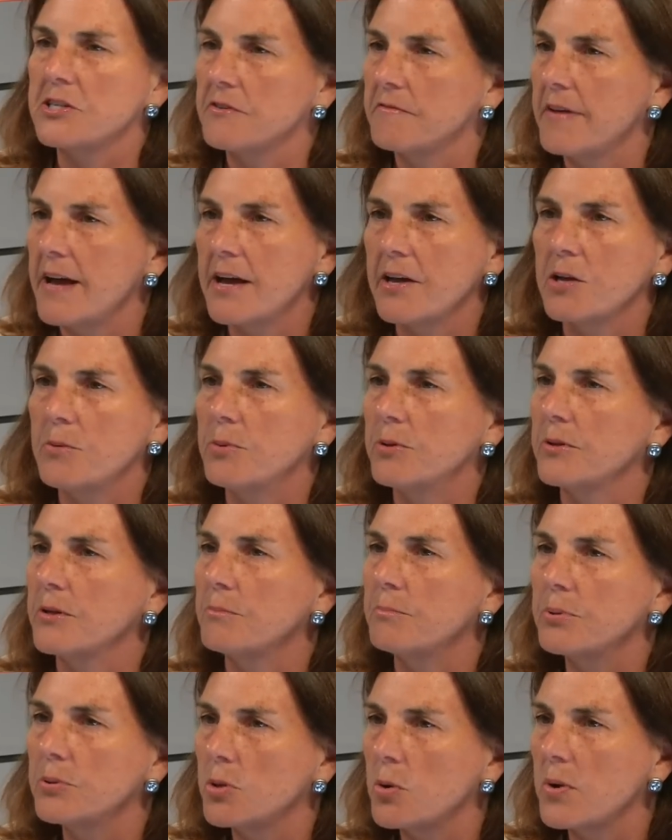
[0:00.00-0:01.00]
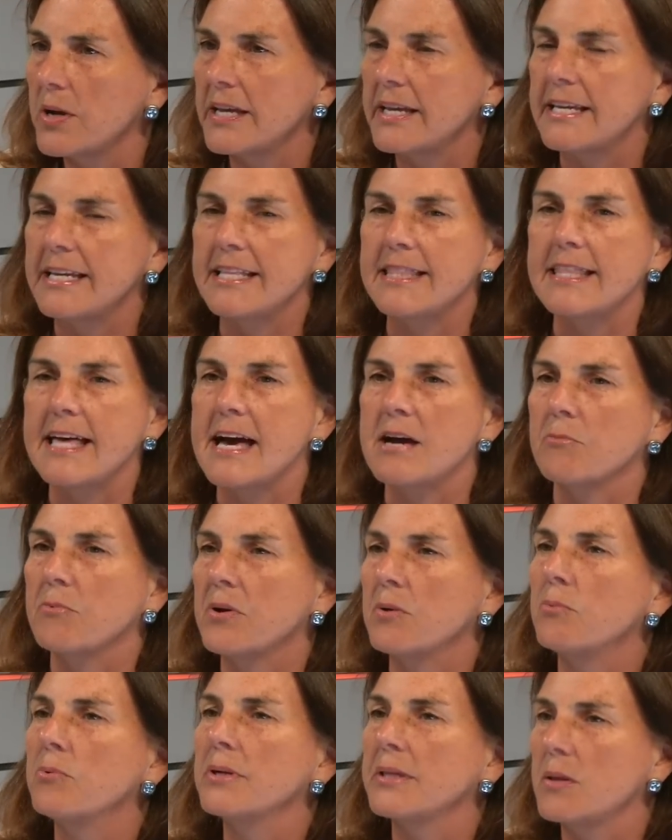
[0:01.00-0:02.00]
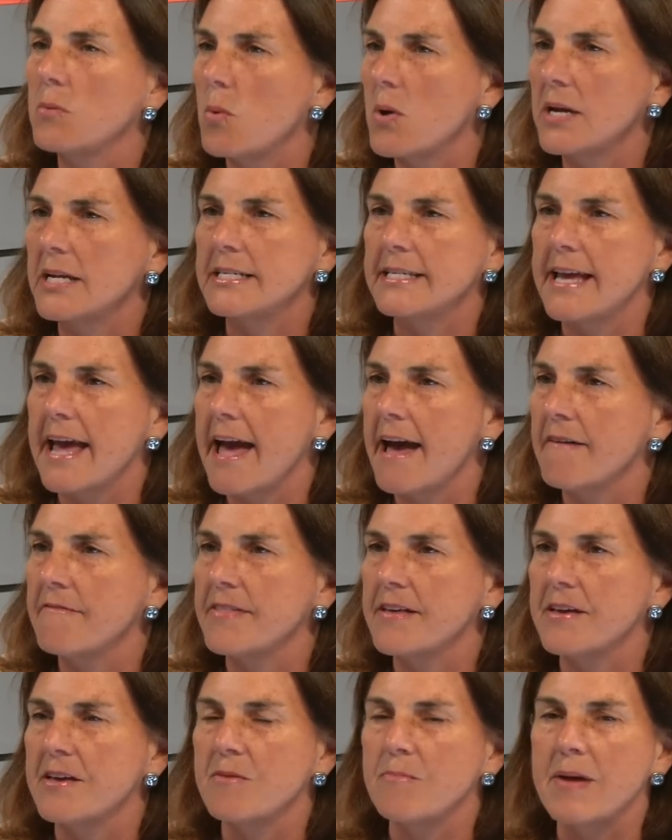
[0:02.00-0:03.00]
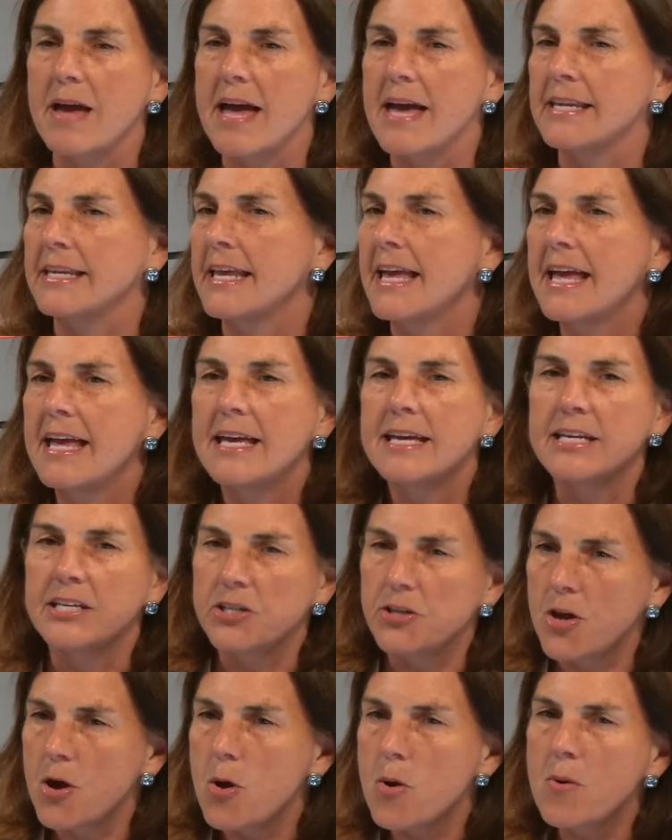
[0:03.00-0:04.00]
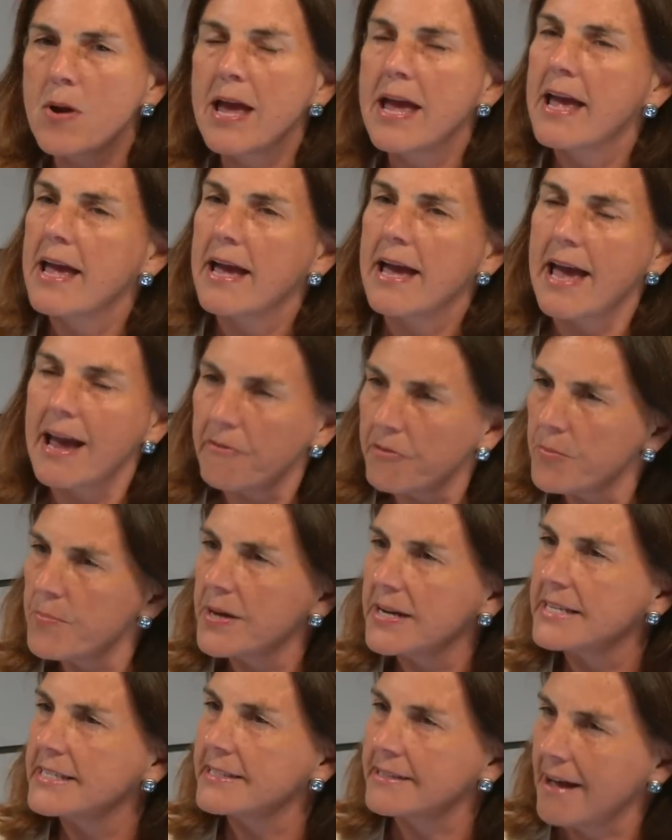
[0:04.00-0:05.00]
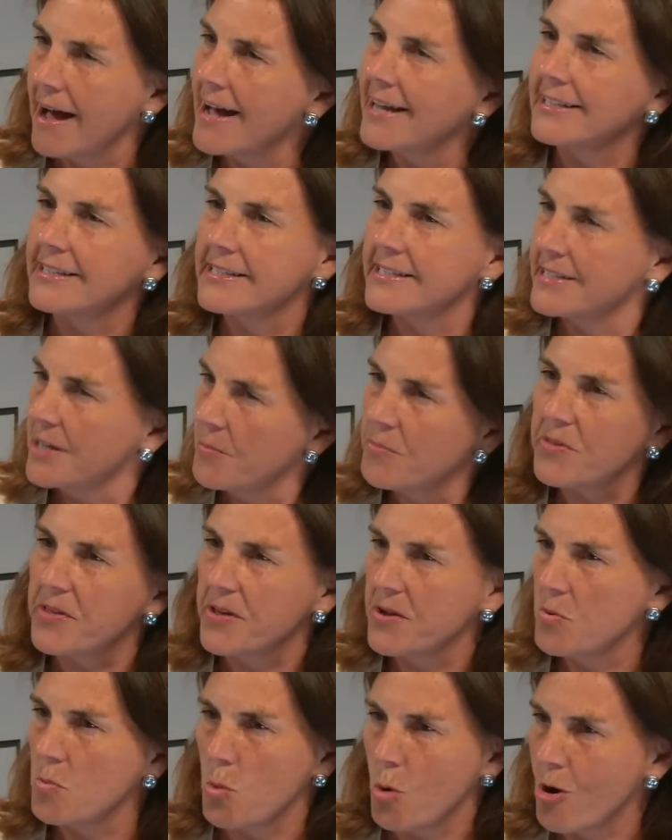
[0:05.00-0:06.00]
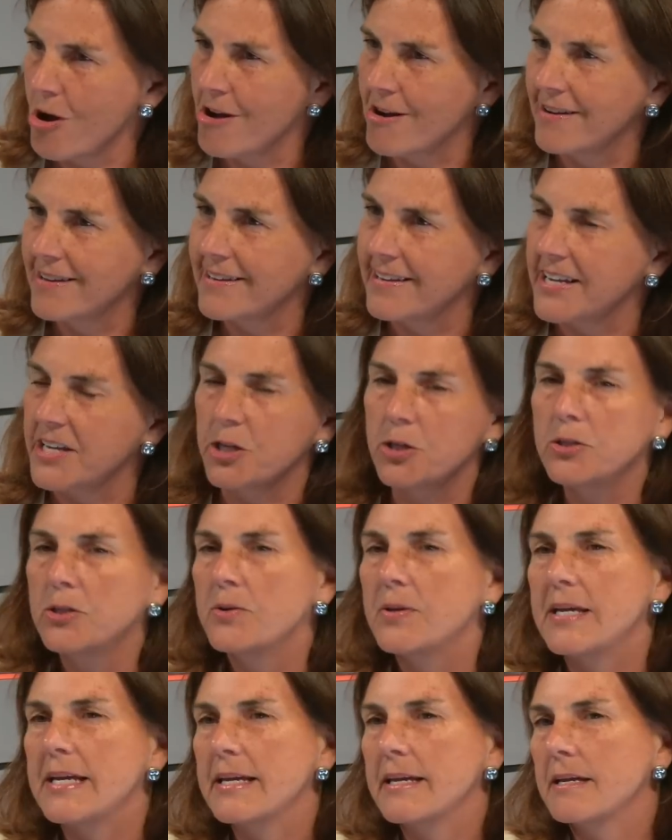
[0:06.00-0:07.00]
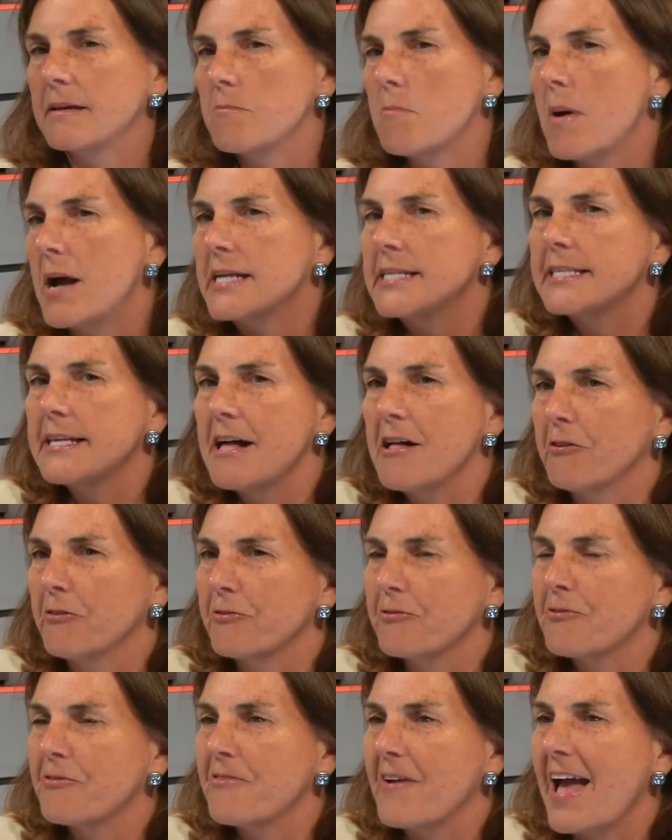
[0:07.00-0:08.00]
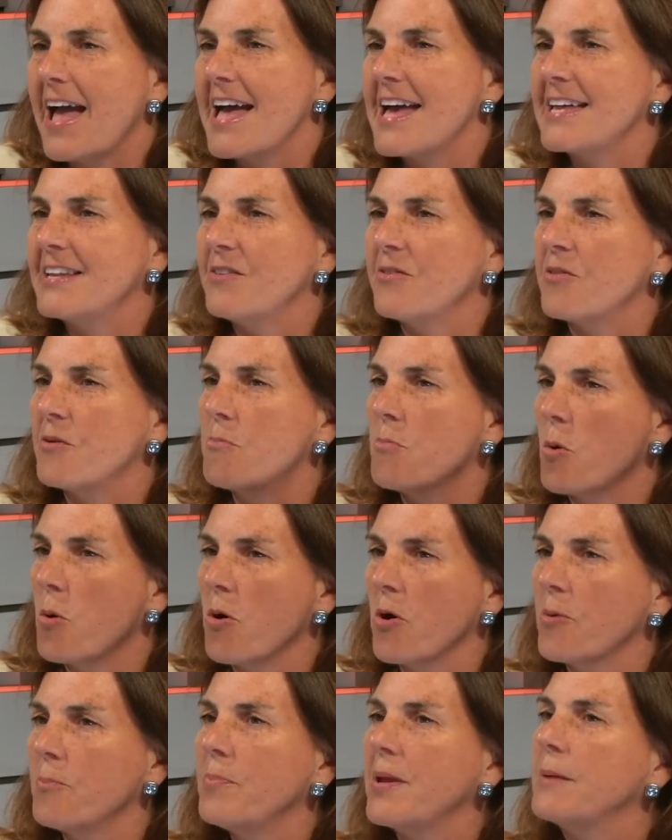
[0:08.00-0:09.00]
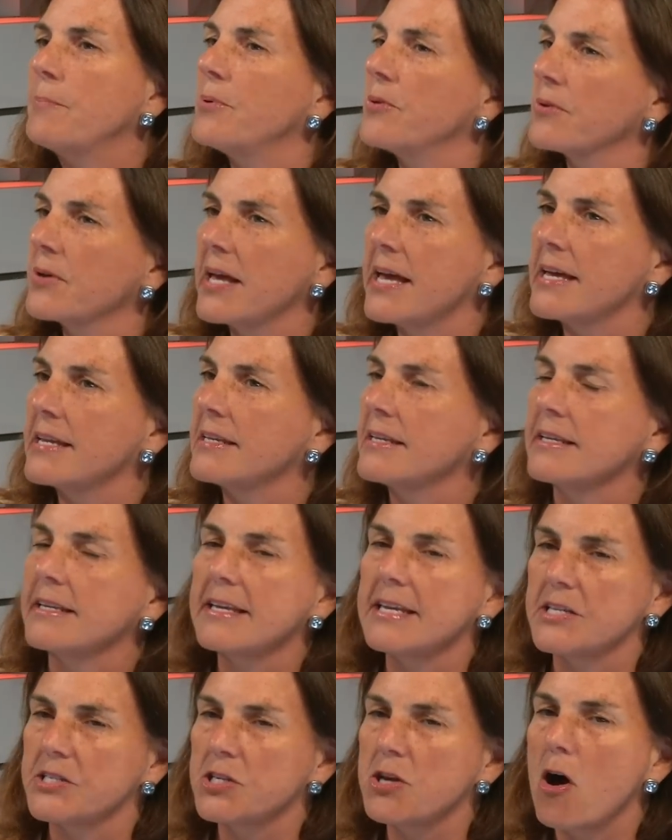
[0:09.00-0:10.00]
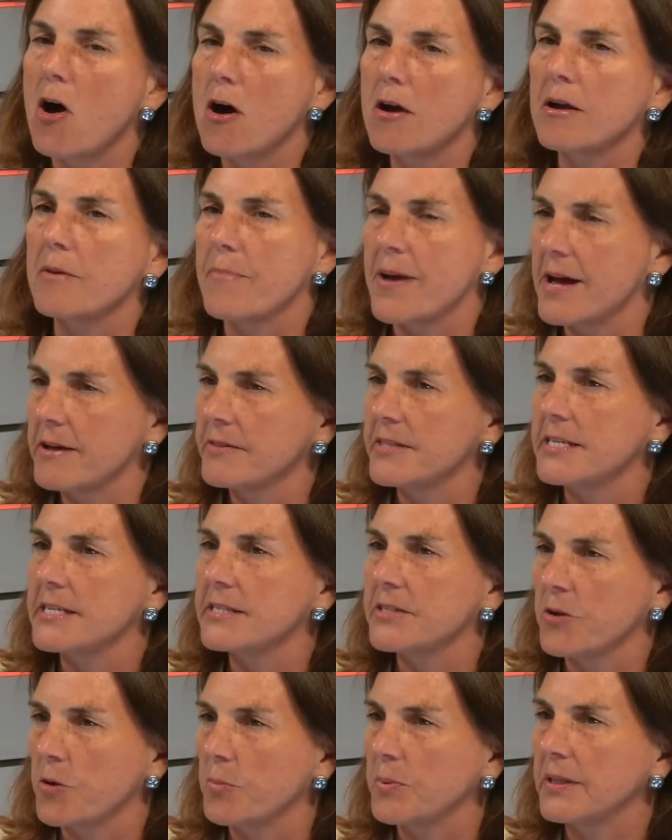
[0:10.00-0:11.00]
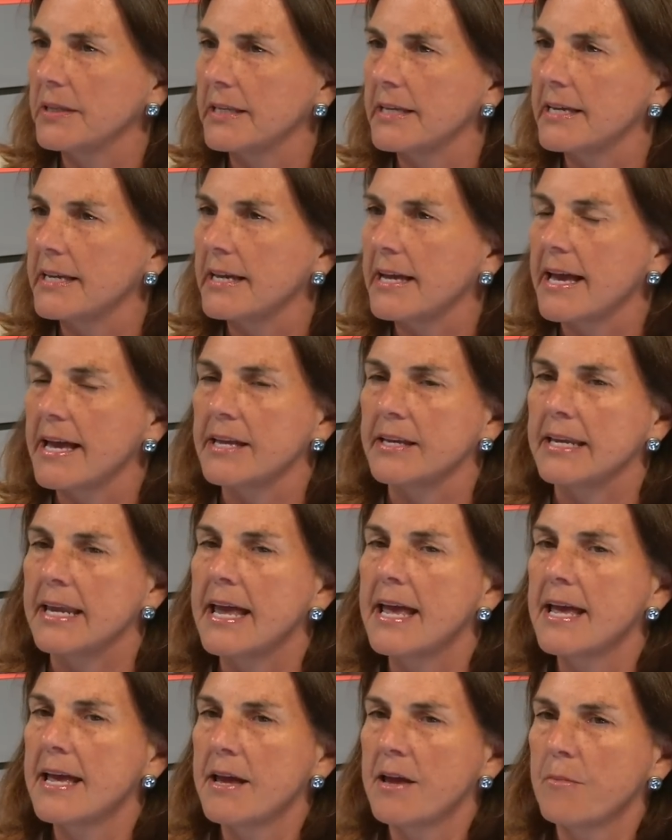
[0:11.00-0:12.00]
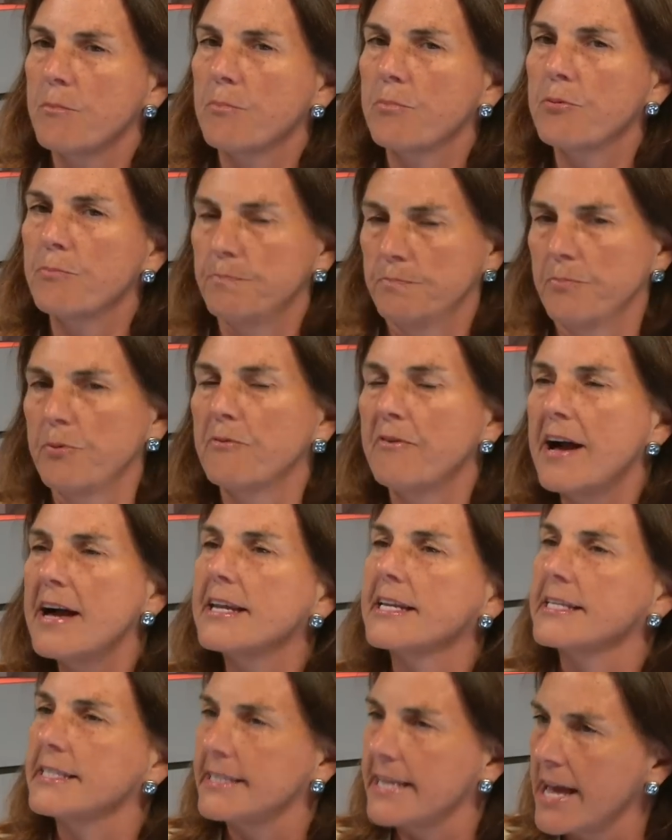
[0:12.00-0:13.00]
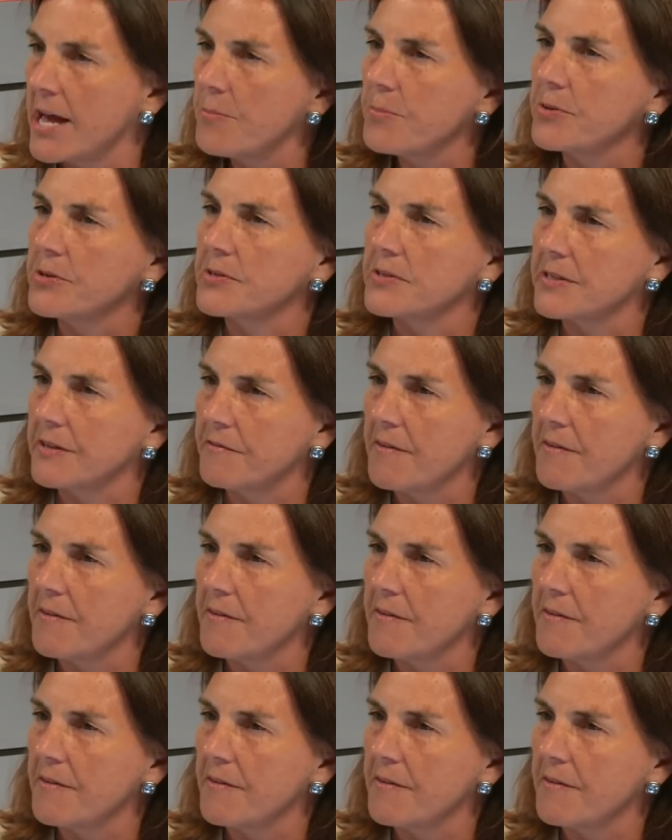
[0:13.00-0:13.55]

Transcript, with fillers: a valuable employee that we really wanted to have them. And, you know, everybody's got something wrong, mm -hmm. including myself. And the more people can can talk about this openly and provide examples of